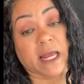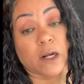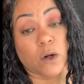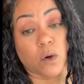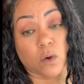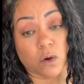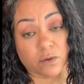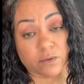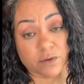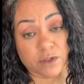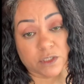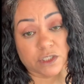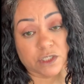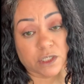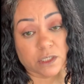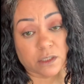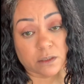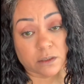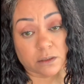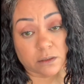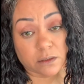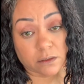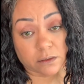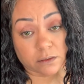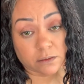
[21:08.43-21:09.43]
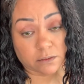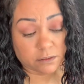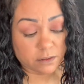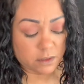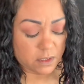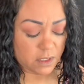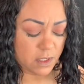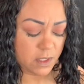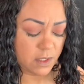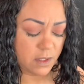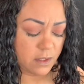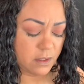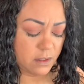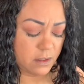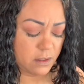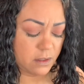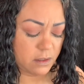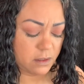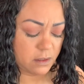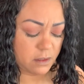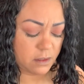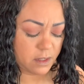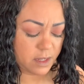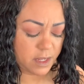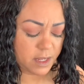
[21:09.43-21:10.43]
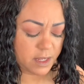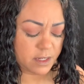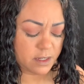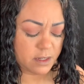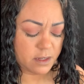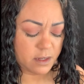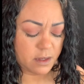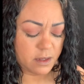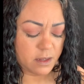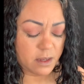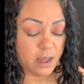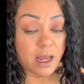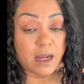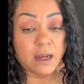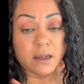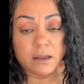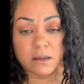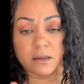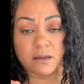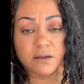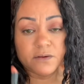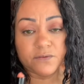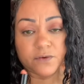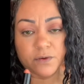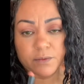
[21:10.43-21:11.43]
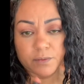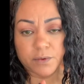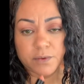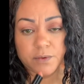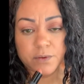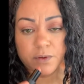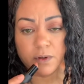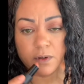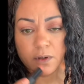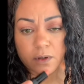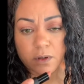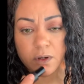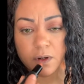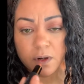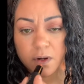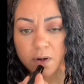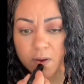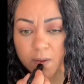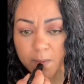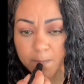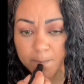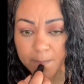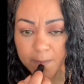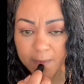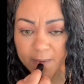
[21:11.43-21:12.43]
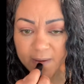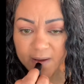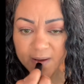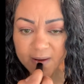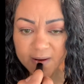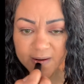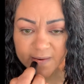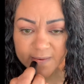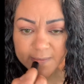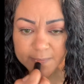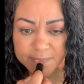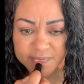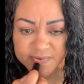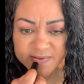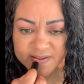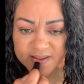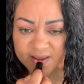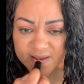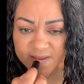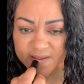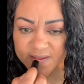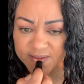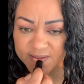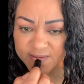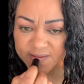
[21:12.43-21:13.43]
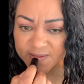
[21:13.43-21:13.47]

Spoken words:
Laura Geller. Okay, I love her lipstick.